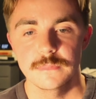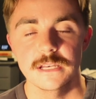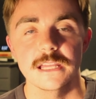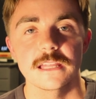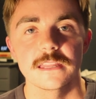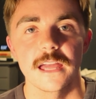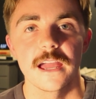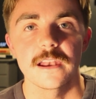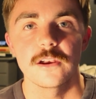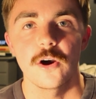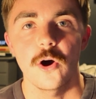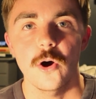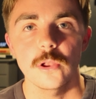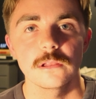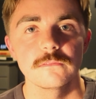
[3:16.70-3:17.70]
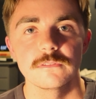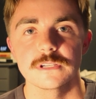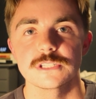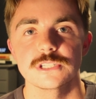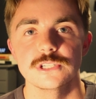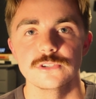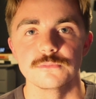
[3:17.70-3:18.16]
meaning that all of
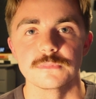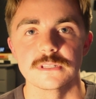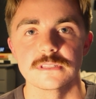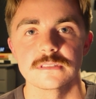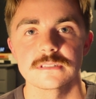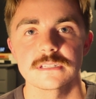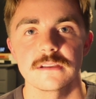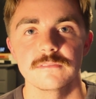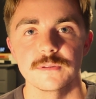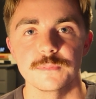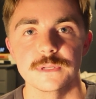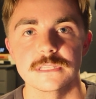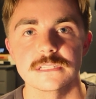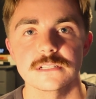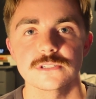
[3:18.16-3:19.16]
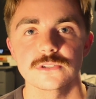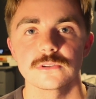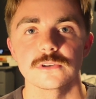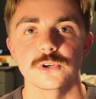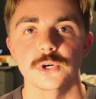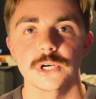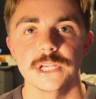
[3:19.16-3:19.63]
us humans have the potential to
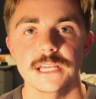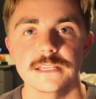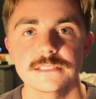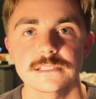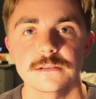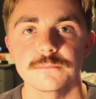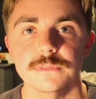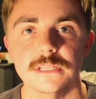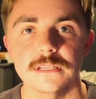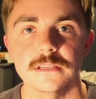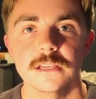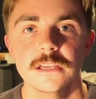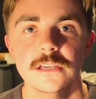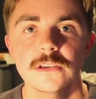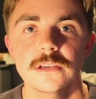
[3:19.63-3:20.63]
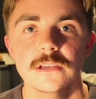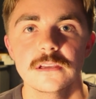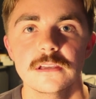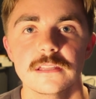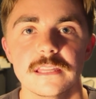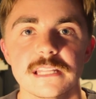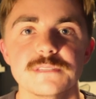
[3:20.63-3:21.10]
create something
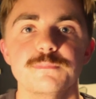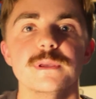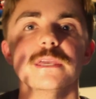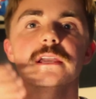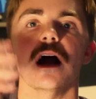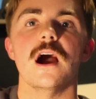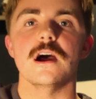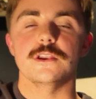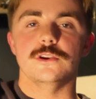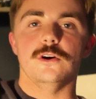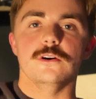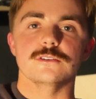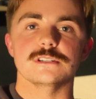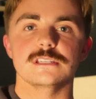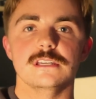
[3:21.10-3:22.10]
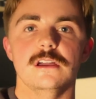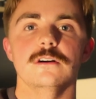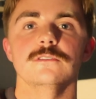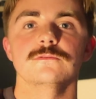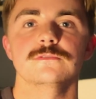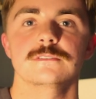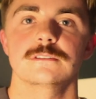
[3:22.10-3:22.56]
that's beyond
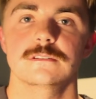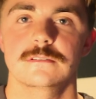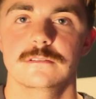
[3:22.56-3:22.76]
ourselves,